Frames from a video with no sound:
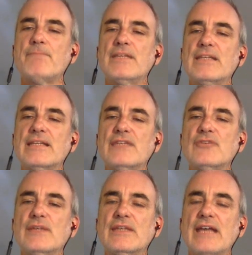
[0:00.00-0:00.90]

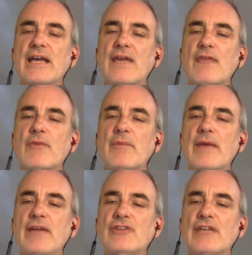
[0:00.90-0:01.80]
constituents and government
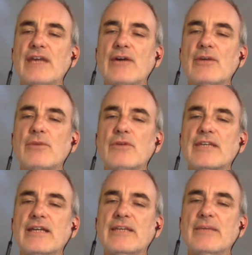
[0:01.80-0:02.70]
managers? How can both
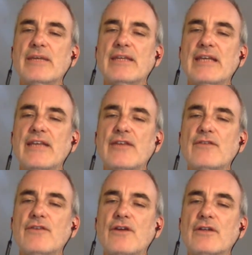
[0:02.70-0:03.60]
sides make the ethical
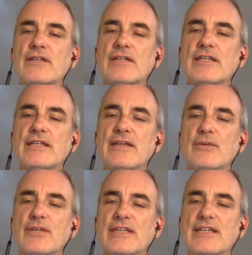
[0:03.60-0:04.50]
faults that
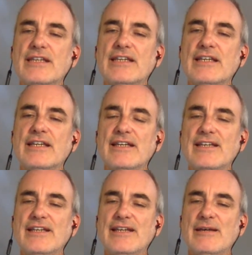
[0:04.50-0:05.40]
we're seeing
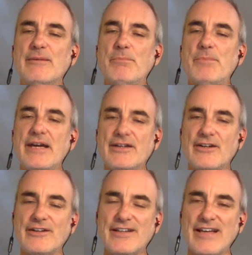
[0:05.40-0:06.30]
better?